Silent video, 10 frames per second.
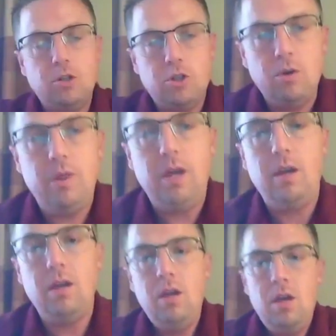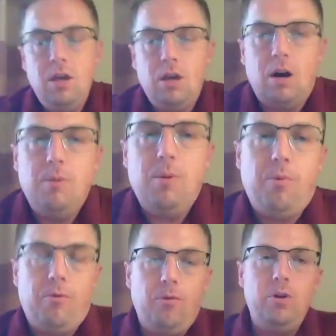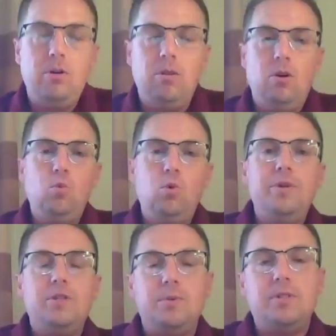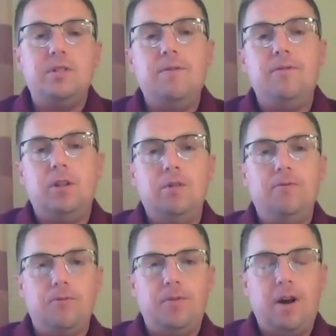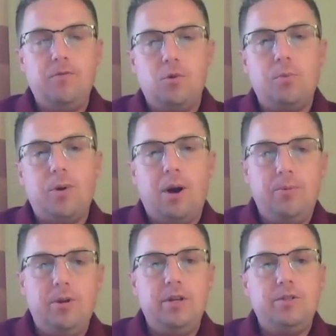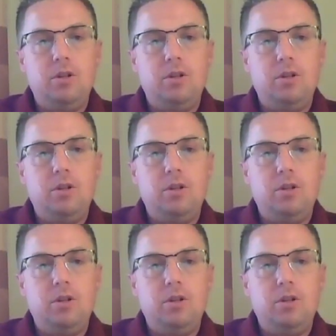So a portfolio loan will be specifically for 5 or more properties.